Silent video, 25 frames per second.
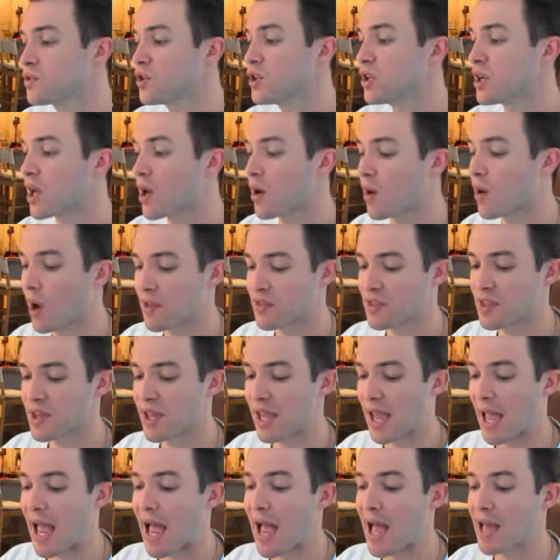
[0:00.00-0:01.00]
You know, I
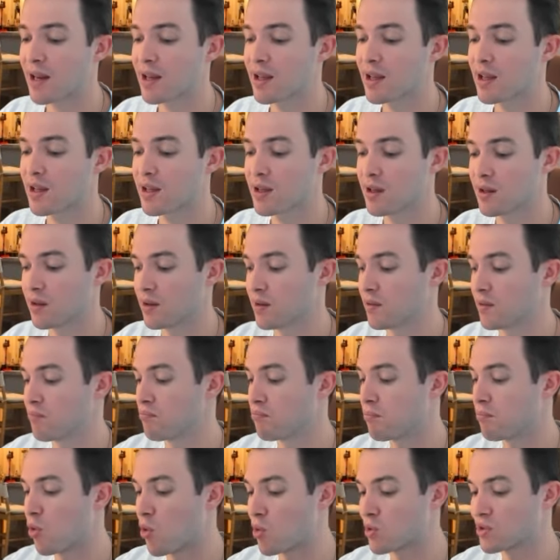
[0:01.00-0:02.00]
think adding
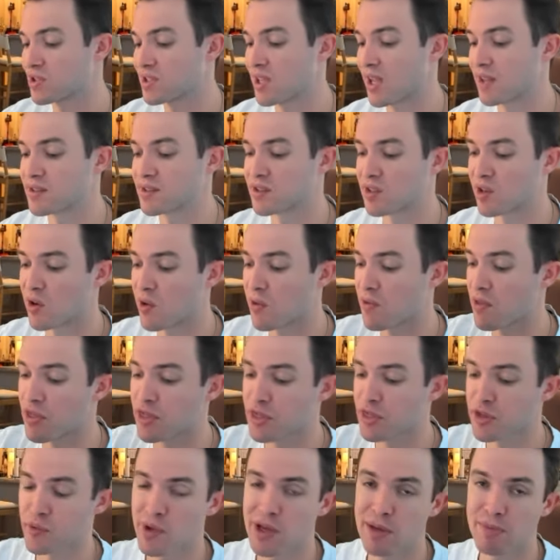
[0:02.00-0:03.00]
more sets that are
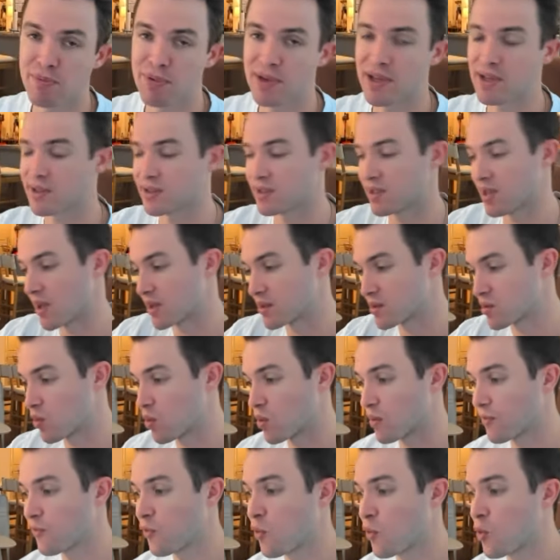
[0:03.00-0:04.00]
3-piece sets
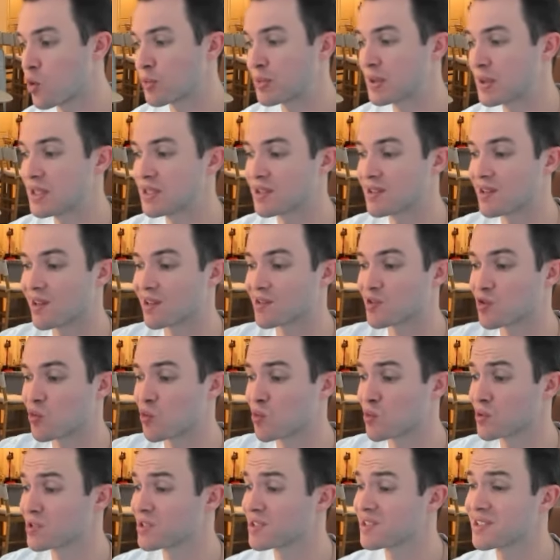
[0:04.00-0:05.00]
or 4-piece sets
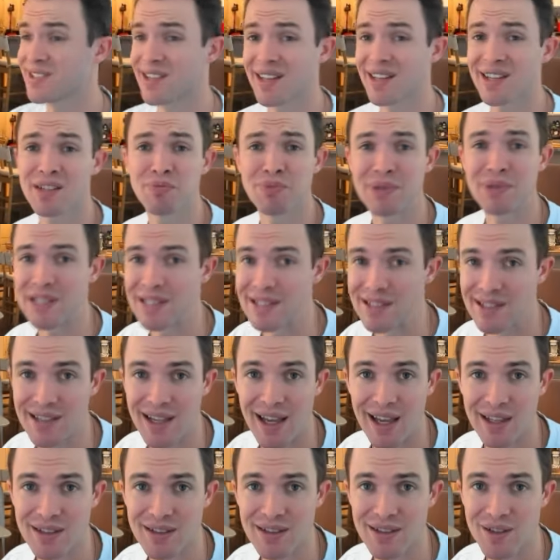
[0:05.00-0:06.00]
or 6-piece
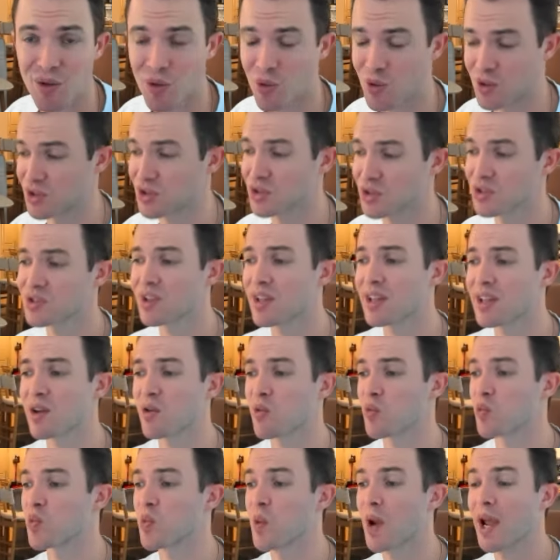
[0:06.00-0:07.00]
sets, or just like
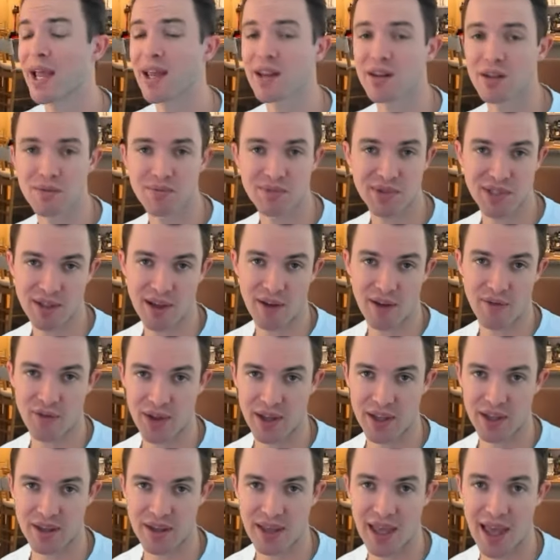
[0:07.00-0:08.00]
random stuff
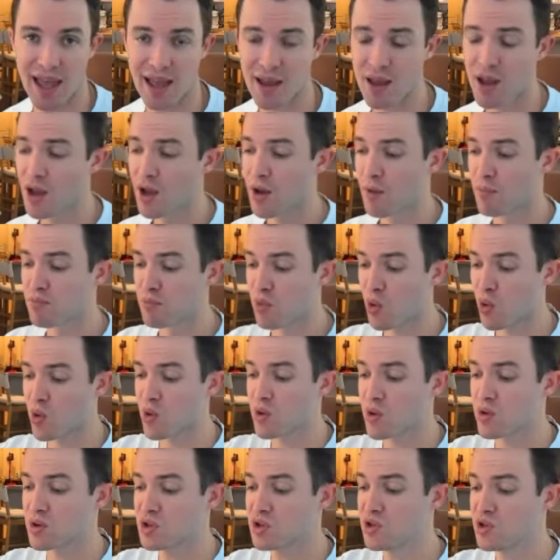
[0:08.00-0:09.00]
like that,
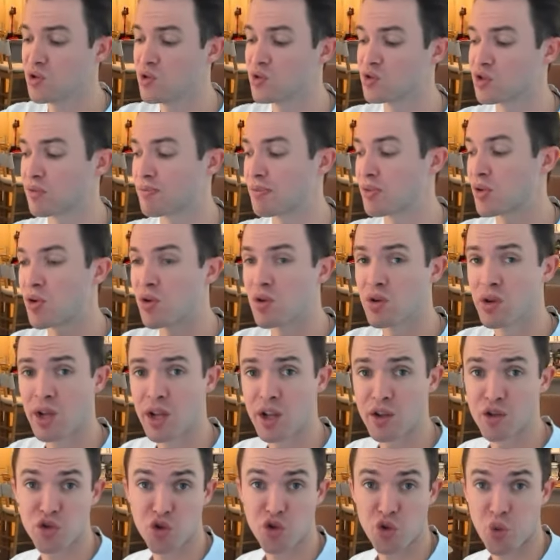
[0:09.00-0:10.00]
more usable
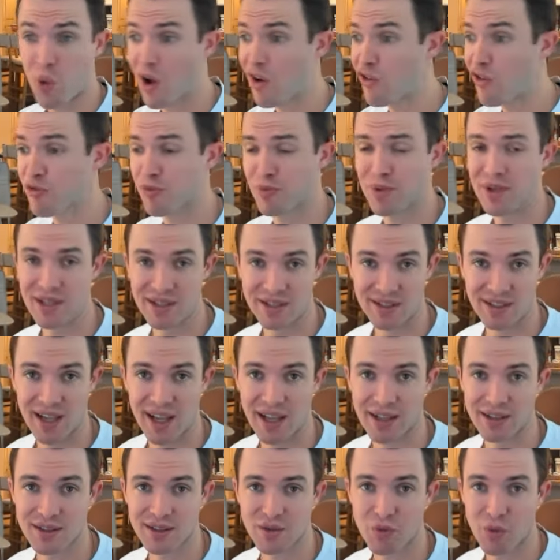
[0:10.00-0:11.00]
12-piece
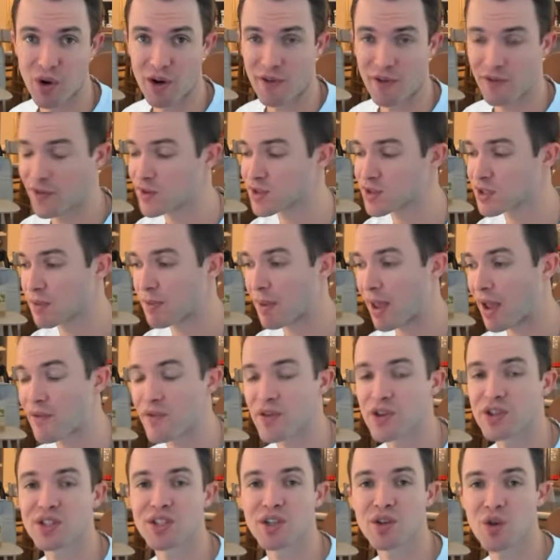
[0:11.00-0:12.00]
sets where it fills up
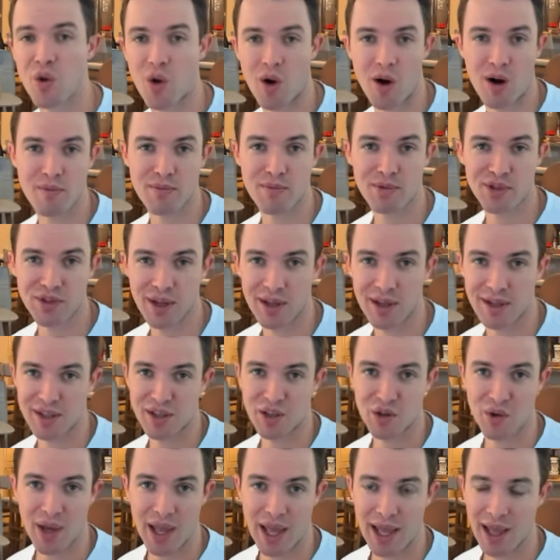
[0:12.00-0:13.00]
every single armor slot
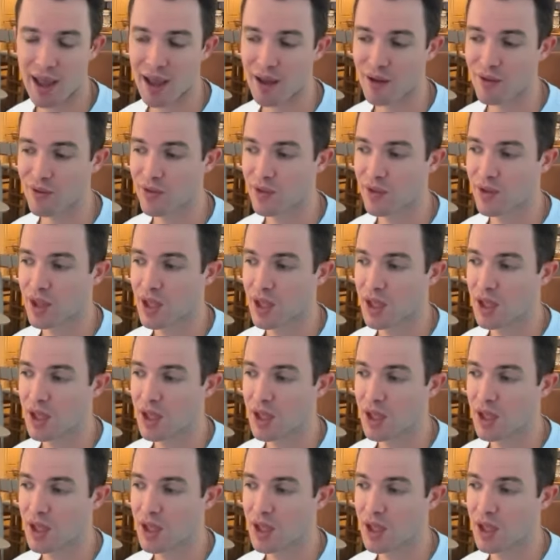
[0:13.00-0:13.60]
that you have.